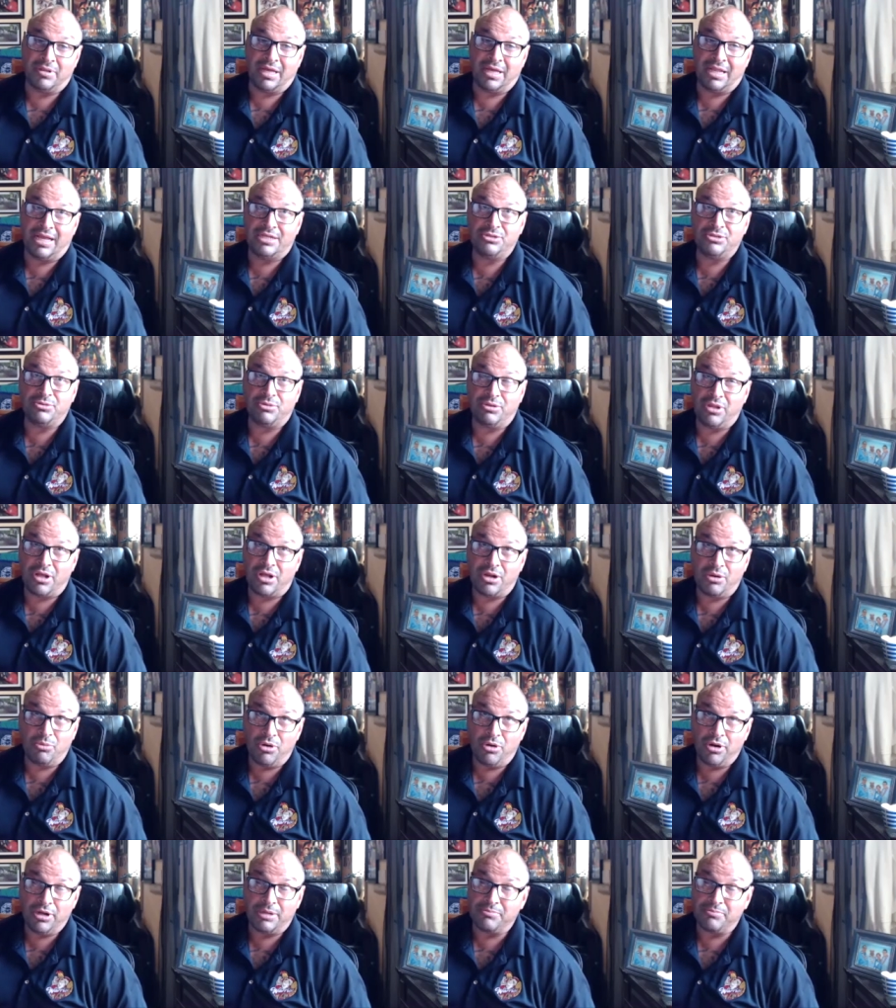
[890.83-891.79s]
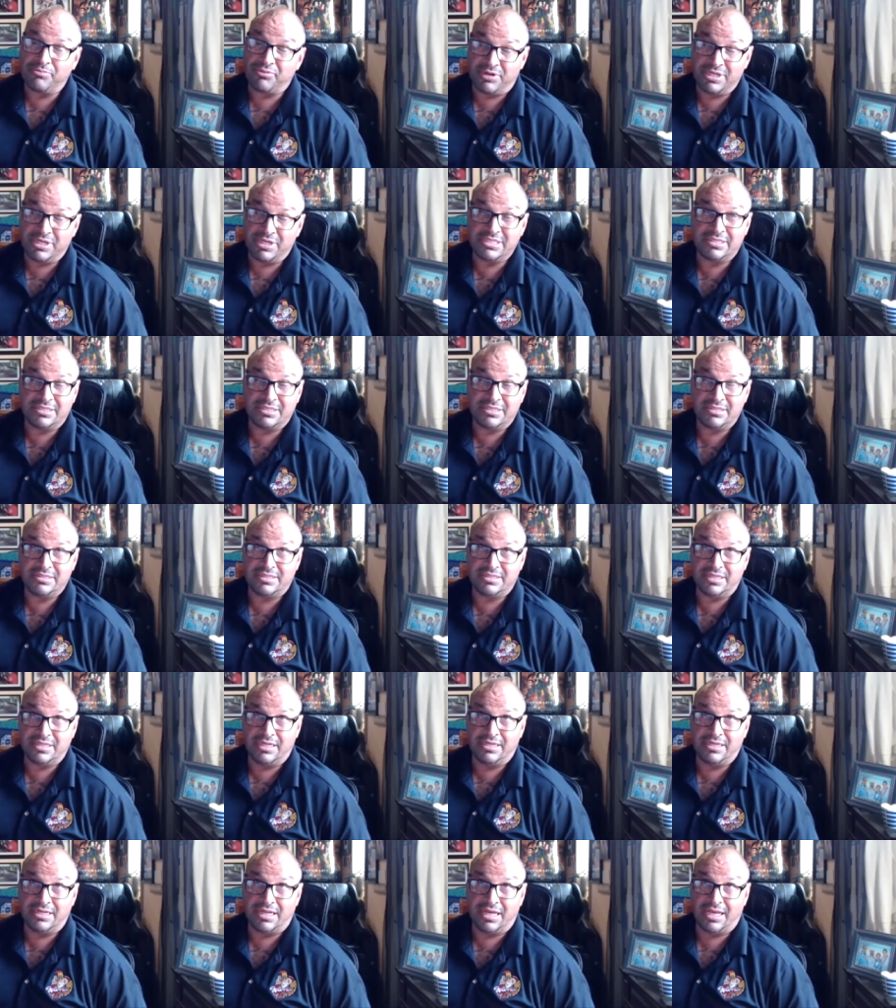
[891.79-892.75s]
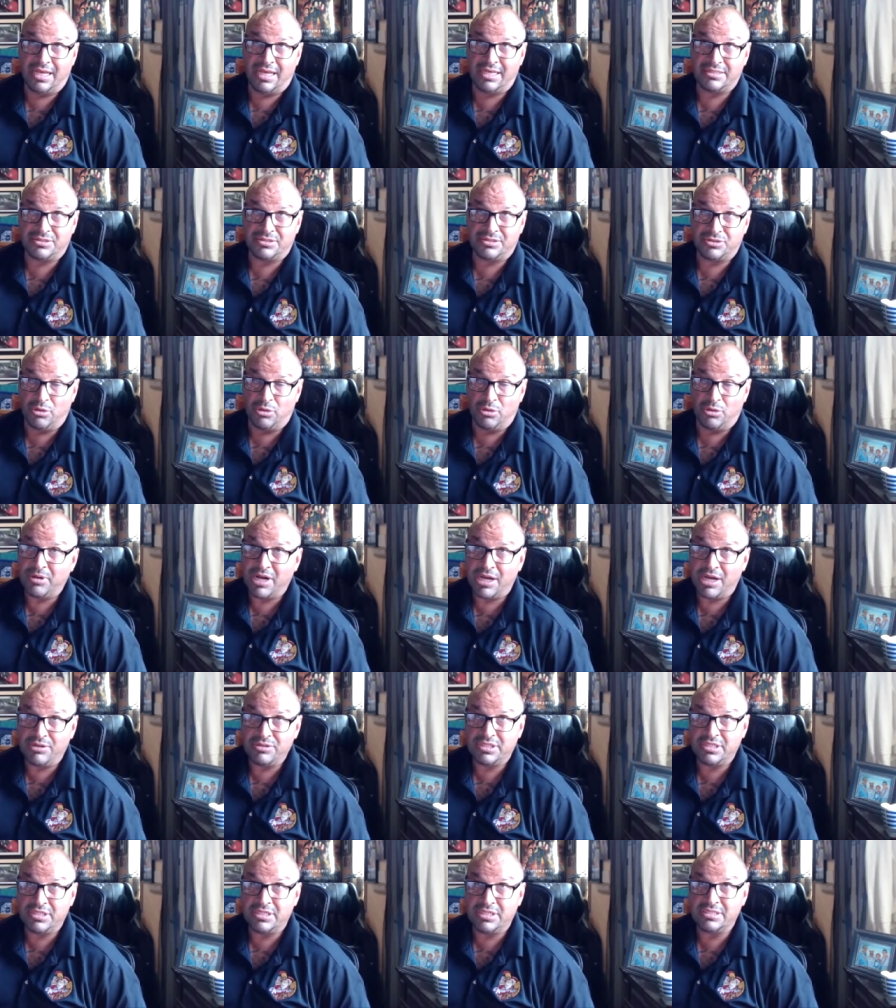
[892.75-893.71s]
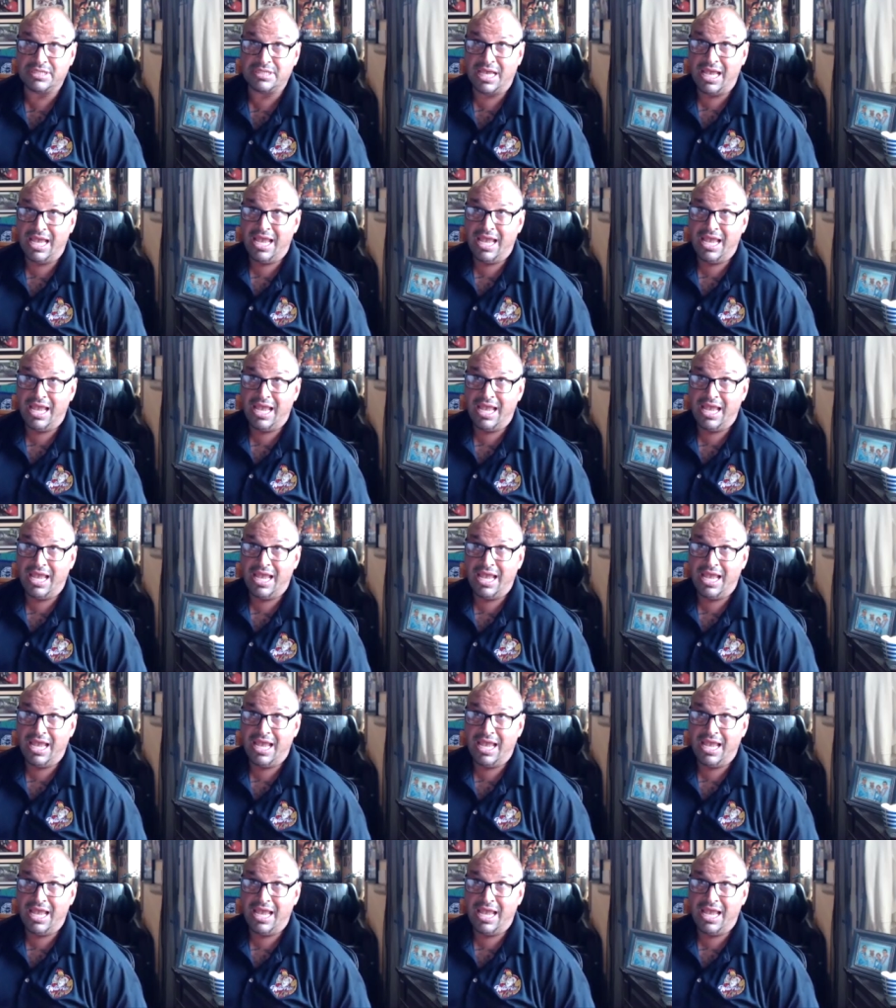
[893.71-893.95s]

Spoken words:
and I do a lot of work in prisons and sober houses.